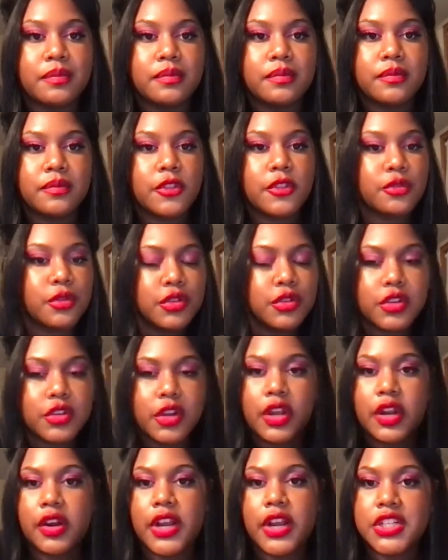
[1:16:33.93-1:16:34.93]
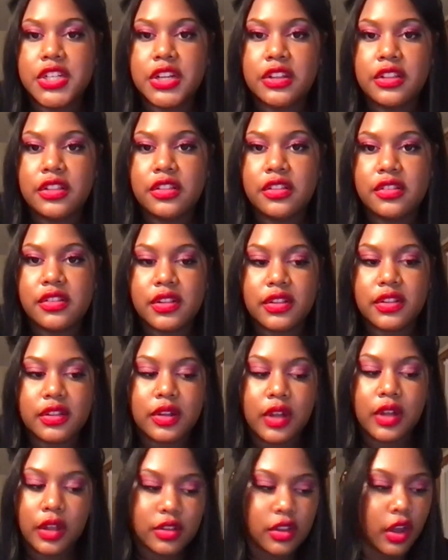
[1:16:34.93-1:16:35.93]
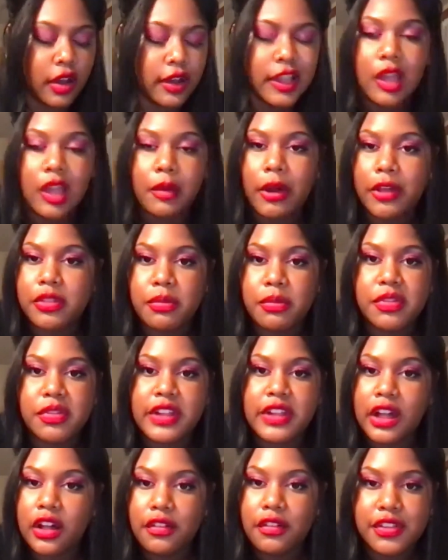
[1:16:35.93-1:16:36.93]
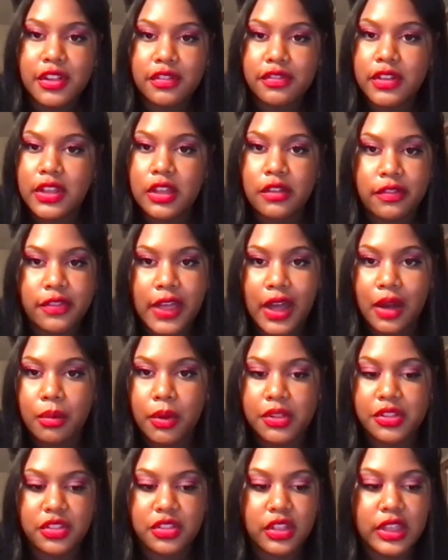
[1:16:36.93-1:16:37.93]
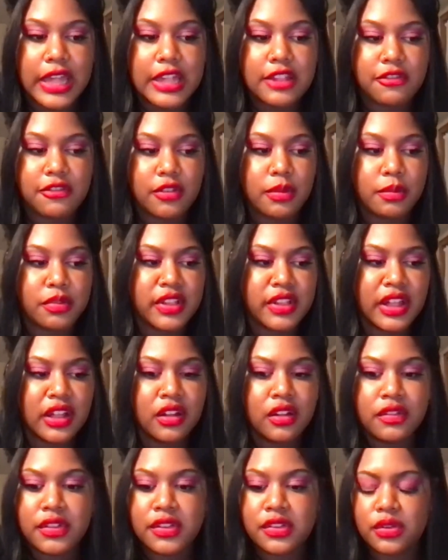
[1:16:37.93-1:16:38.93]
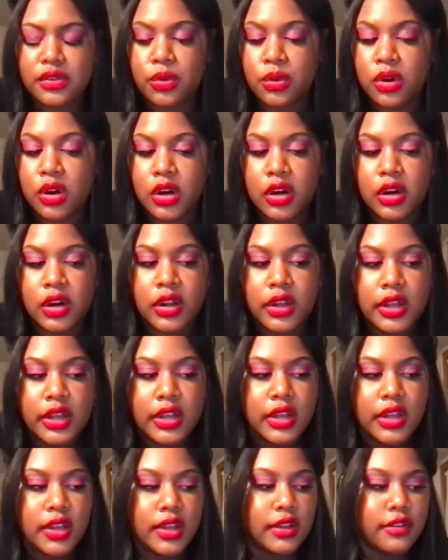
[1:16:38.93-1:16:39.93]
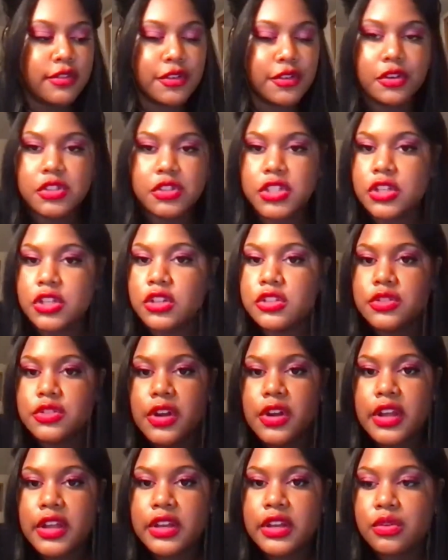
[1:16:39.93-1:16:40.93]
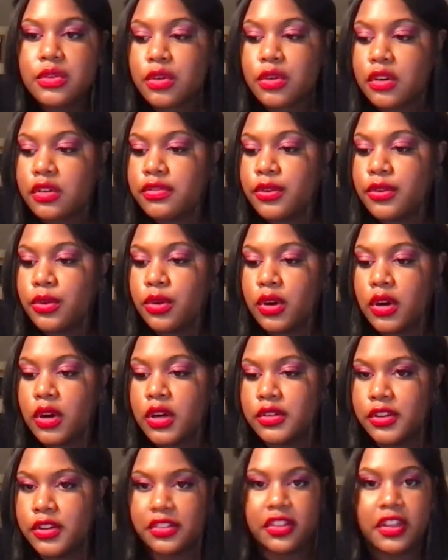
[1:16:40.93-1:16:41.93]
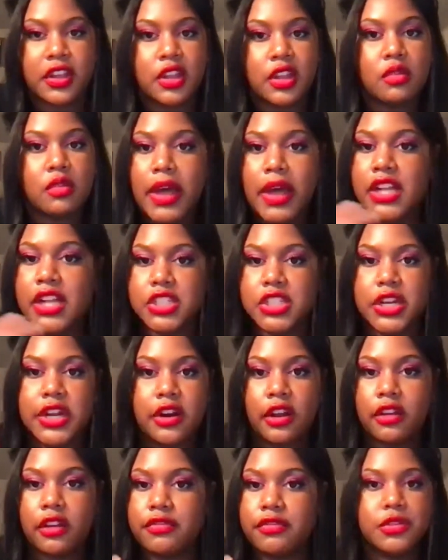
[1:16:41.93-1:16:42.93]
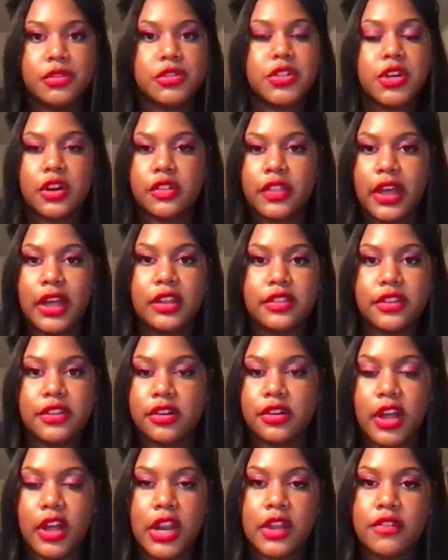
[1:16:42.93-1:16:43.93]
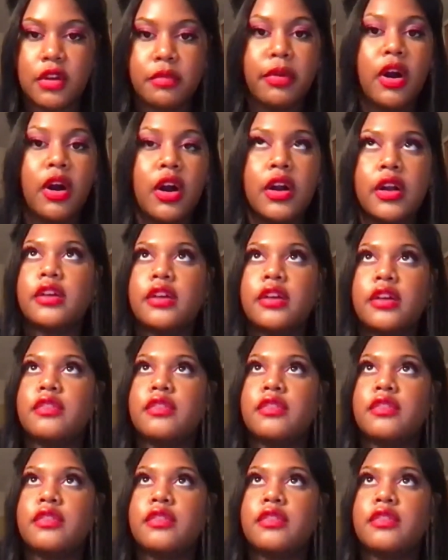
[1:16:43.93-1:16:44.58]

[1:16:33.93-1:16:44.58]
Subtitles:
through generations, talking about themselves if that wasn't the case for themselves, or for their children, or for just like an imaginary future that they're not even a part of.